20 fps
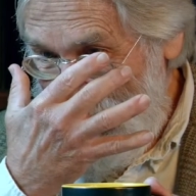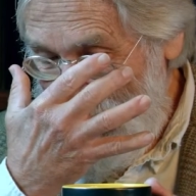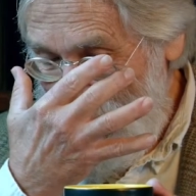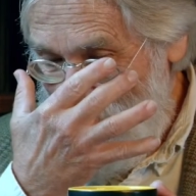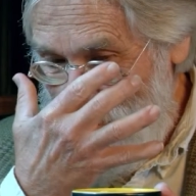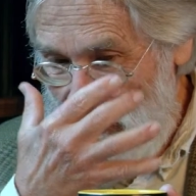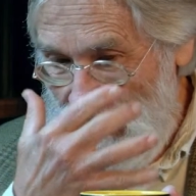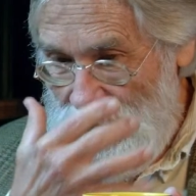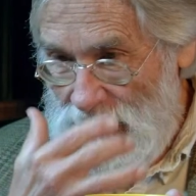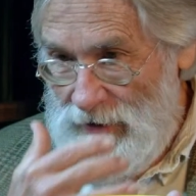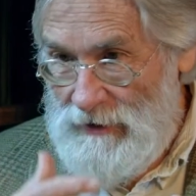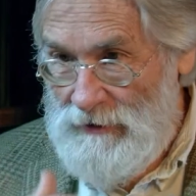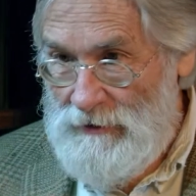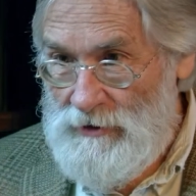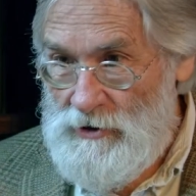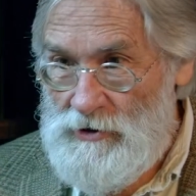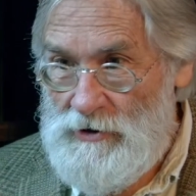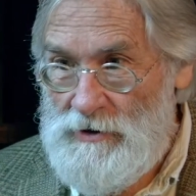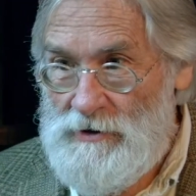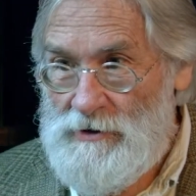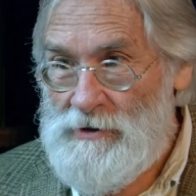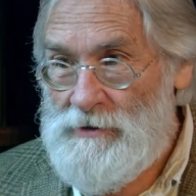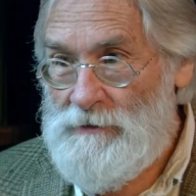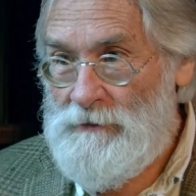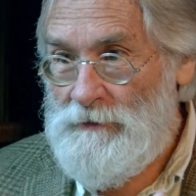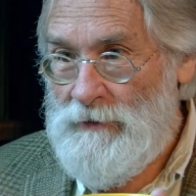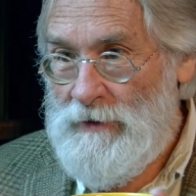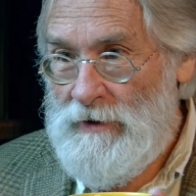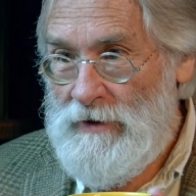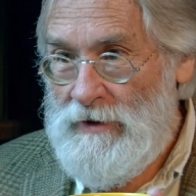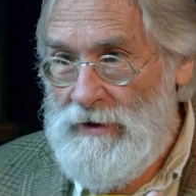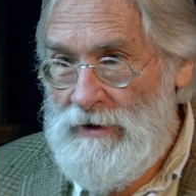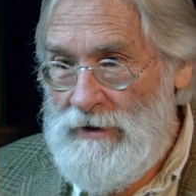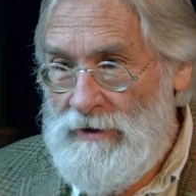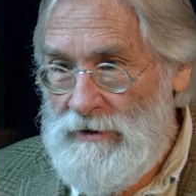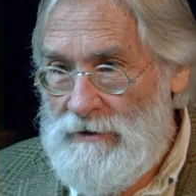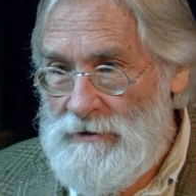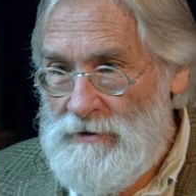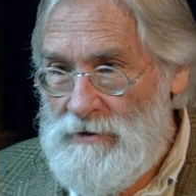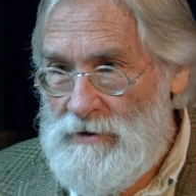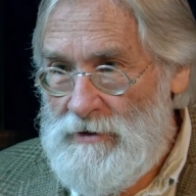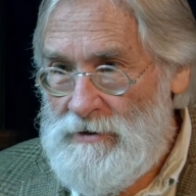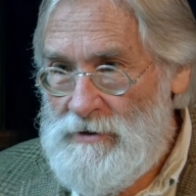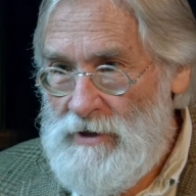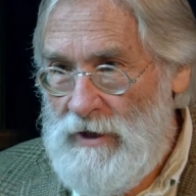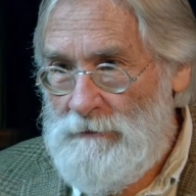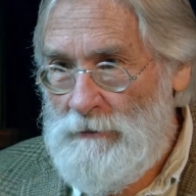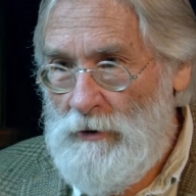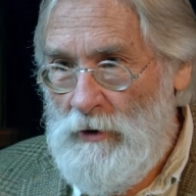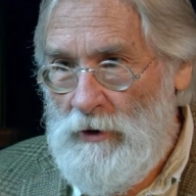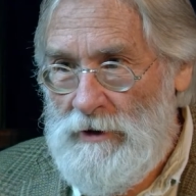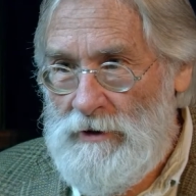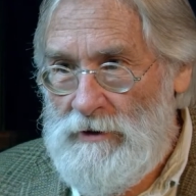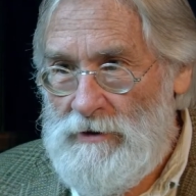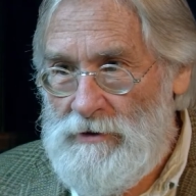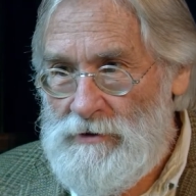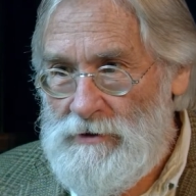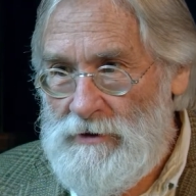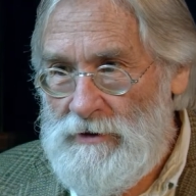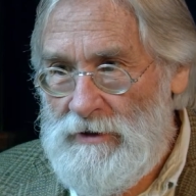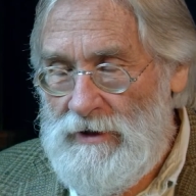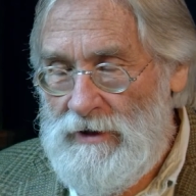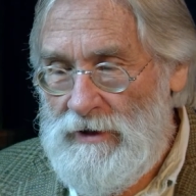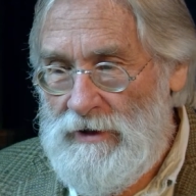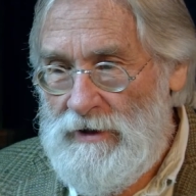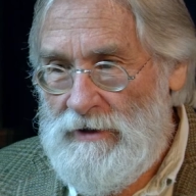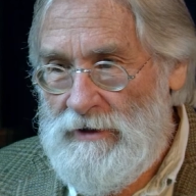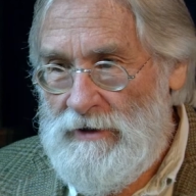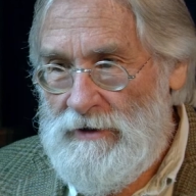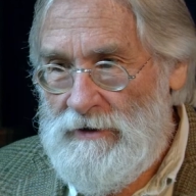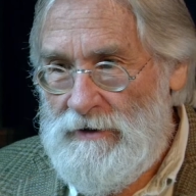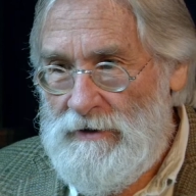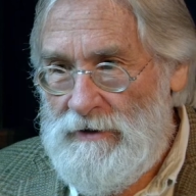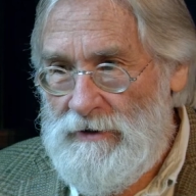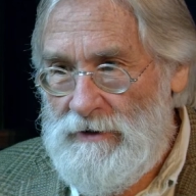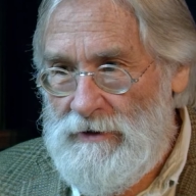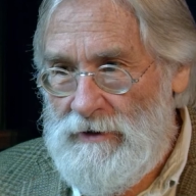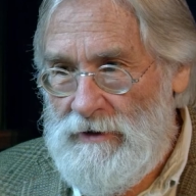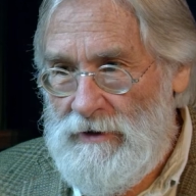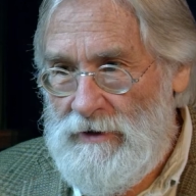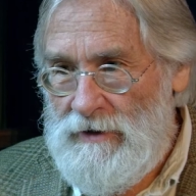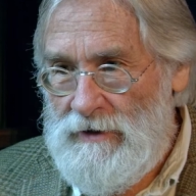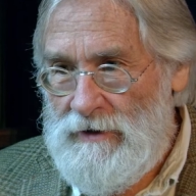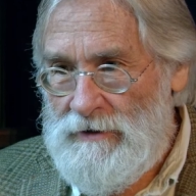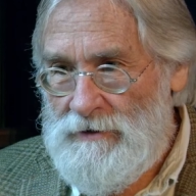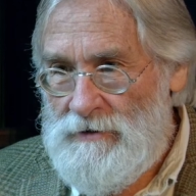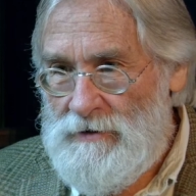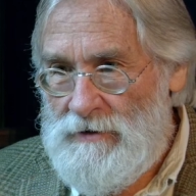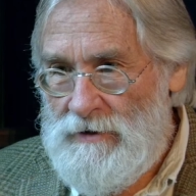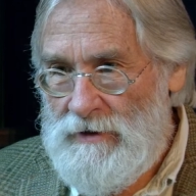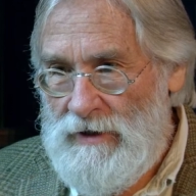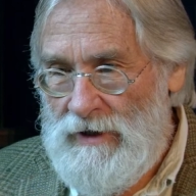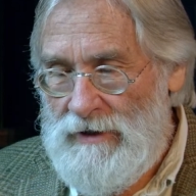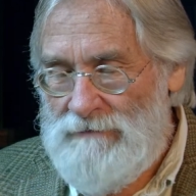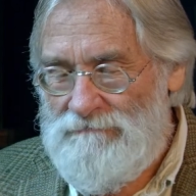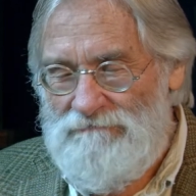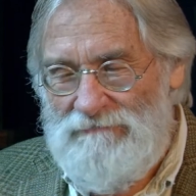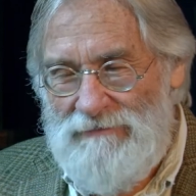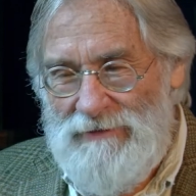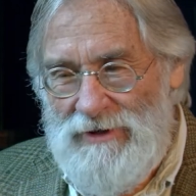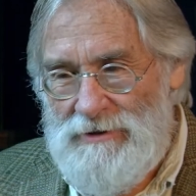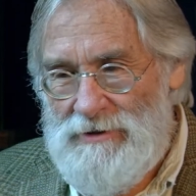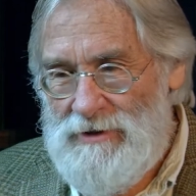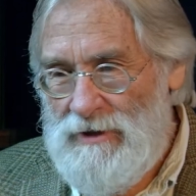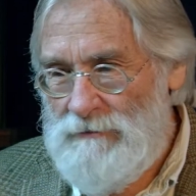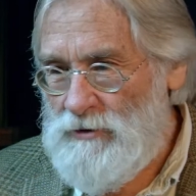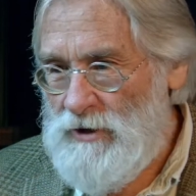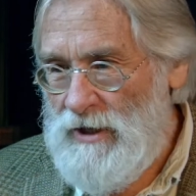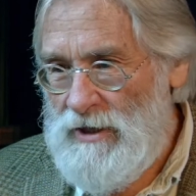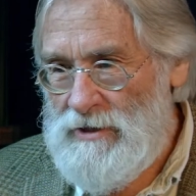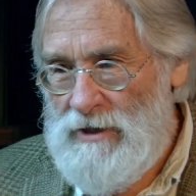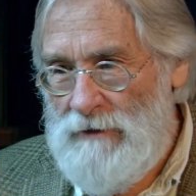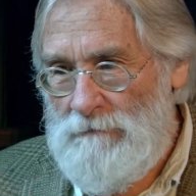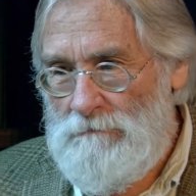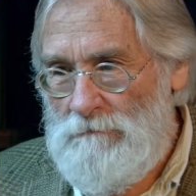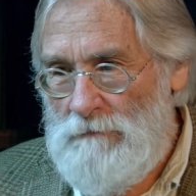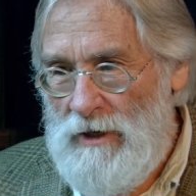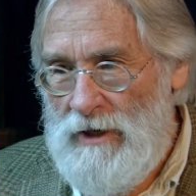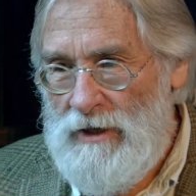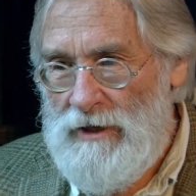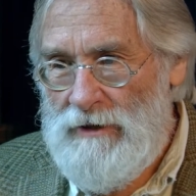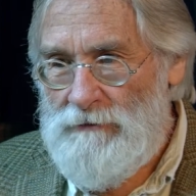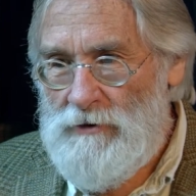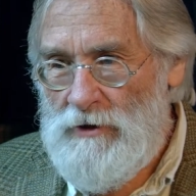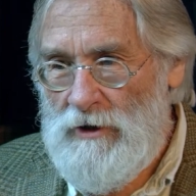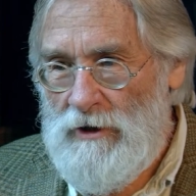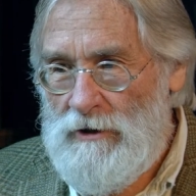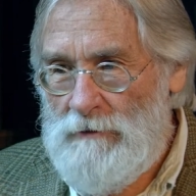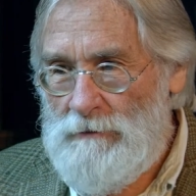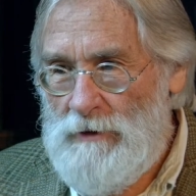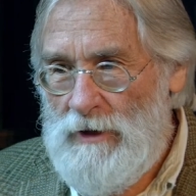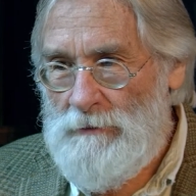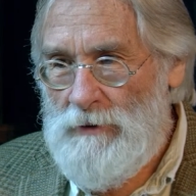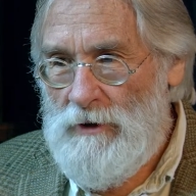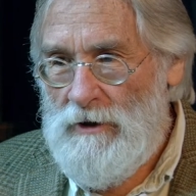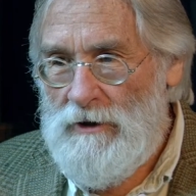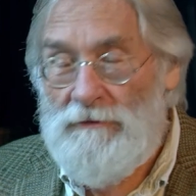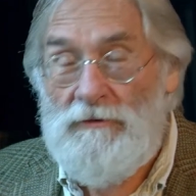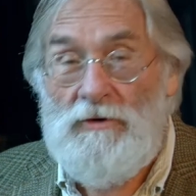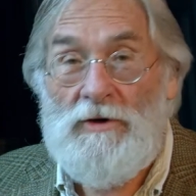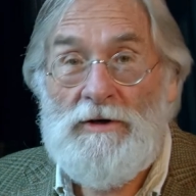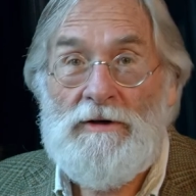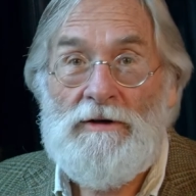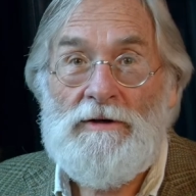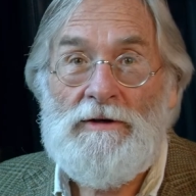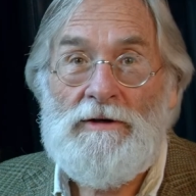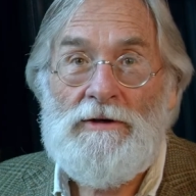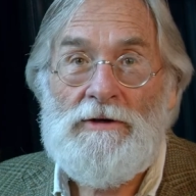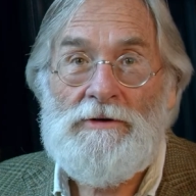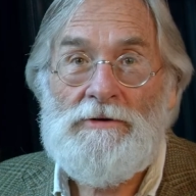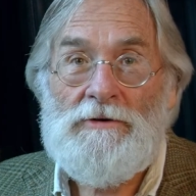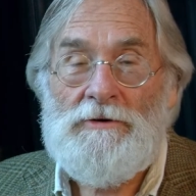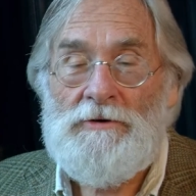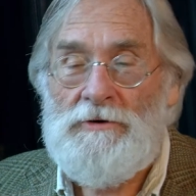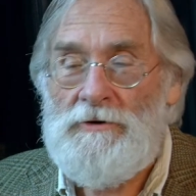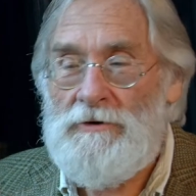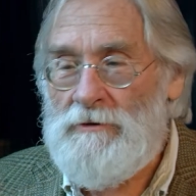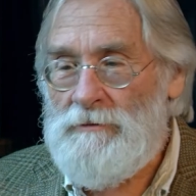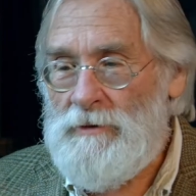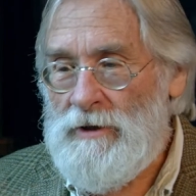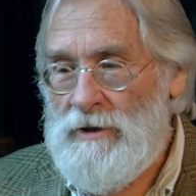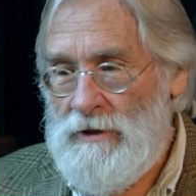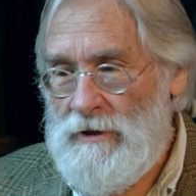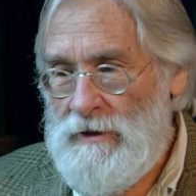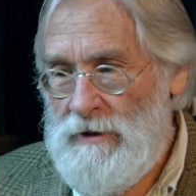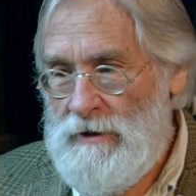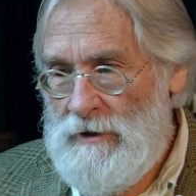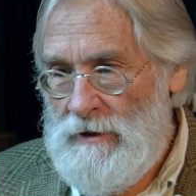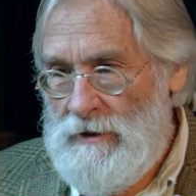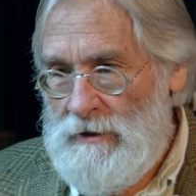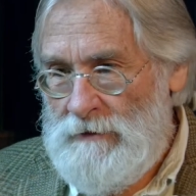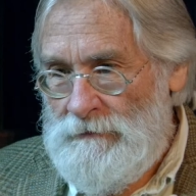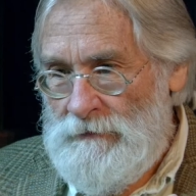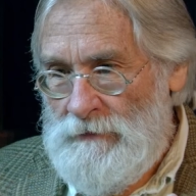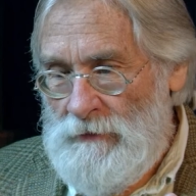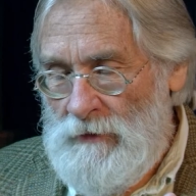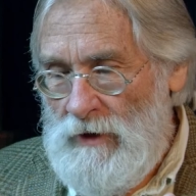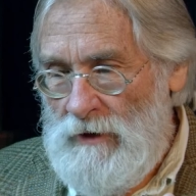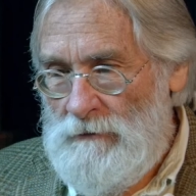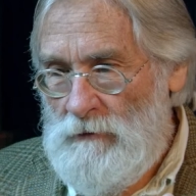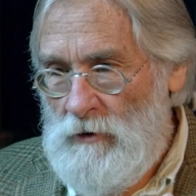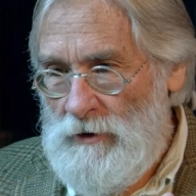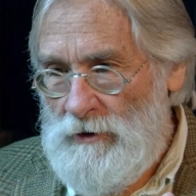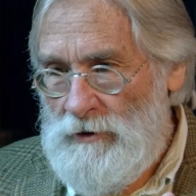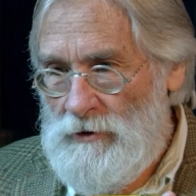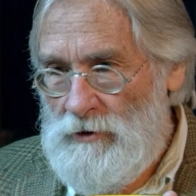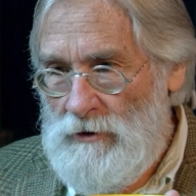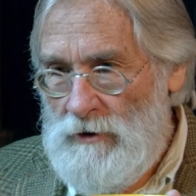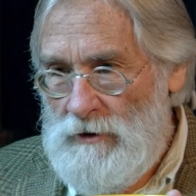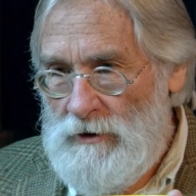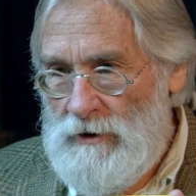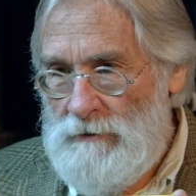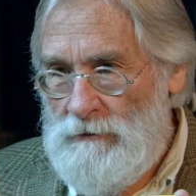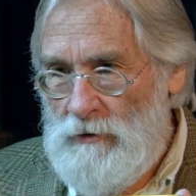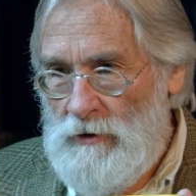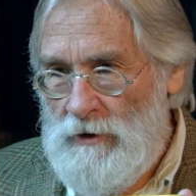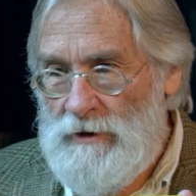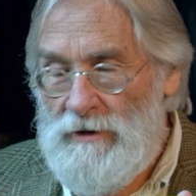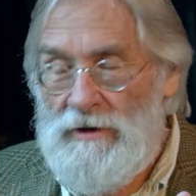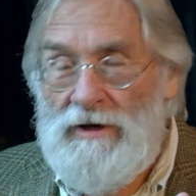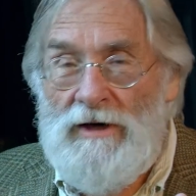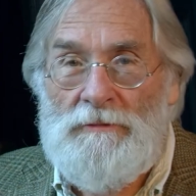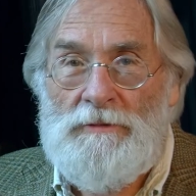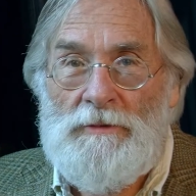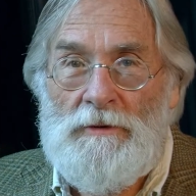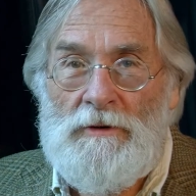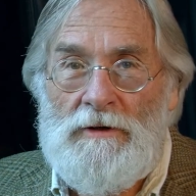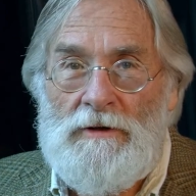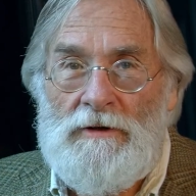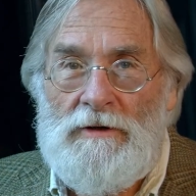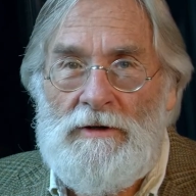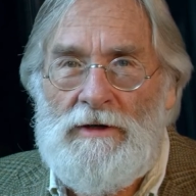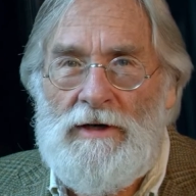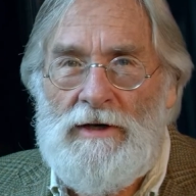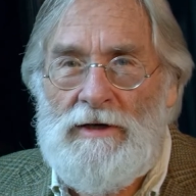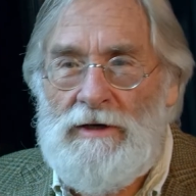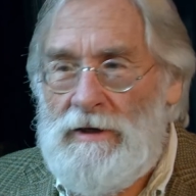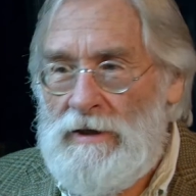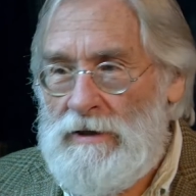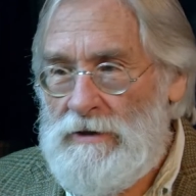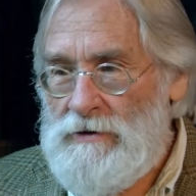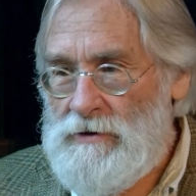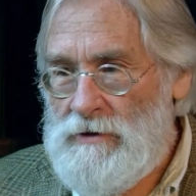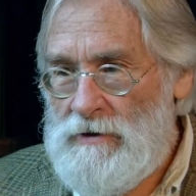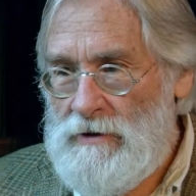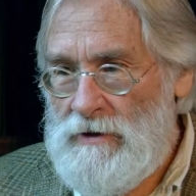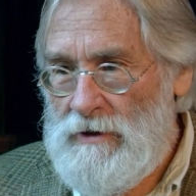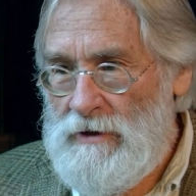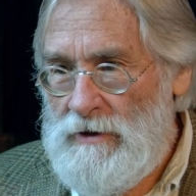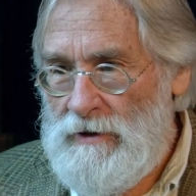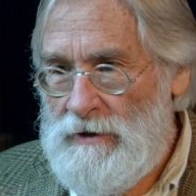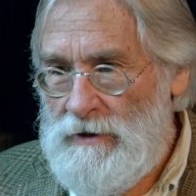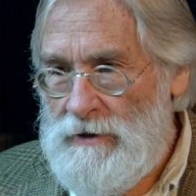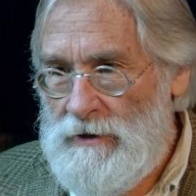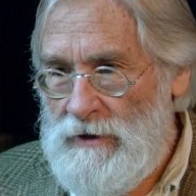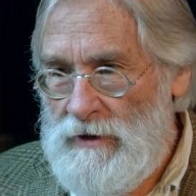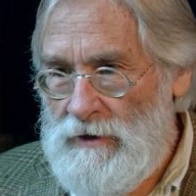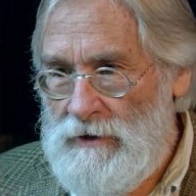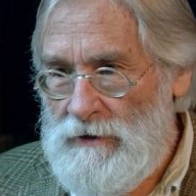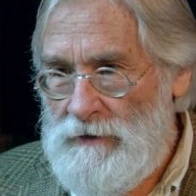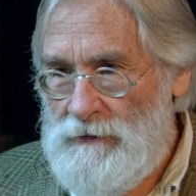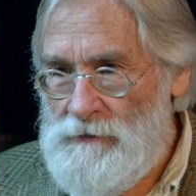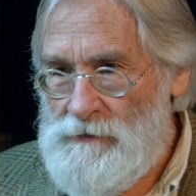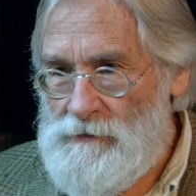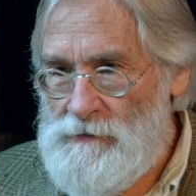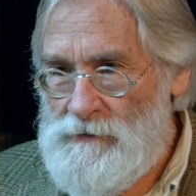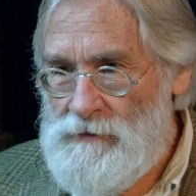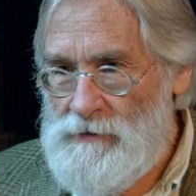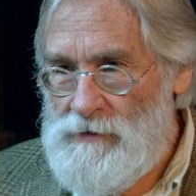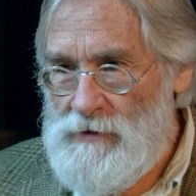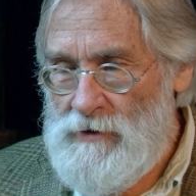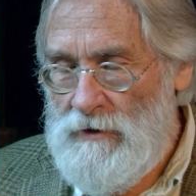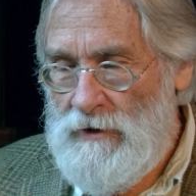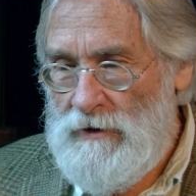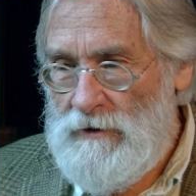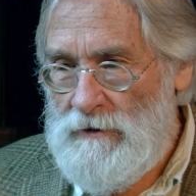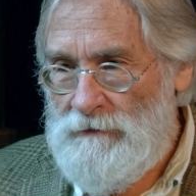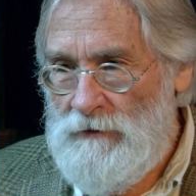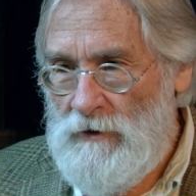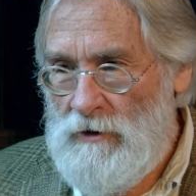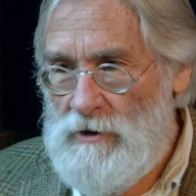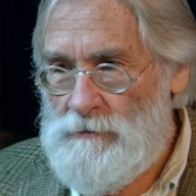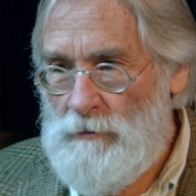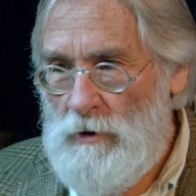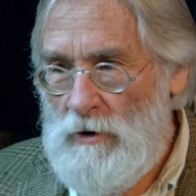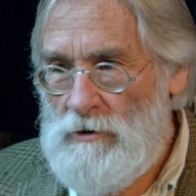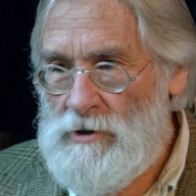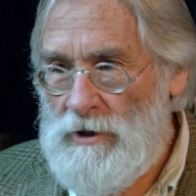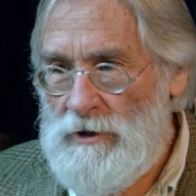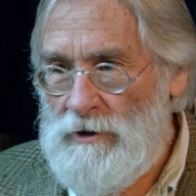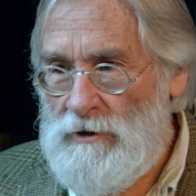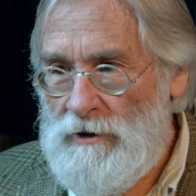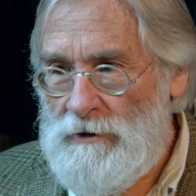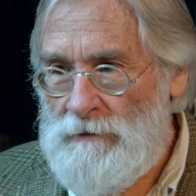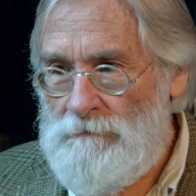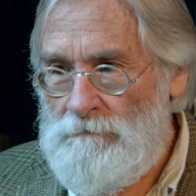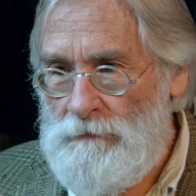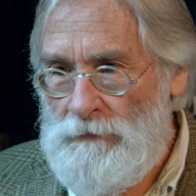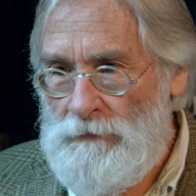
here's uh, Christian's set of points, uh, and I, there's some chance I may have talked about part of one of these or two, but I'm going to do a little more in depth in any case, and uh, and focus mostly on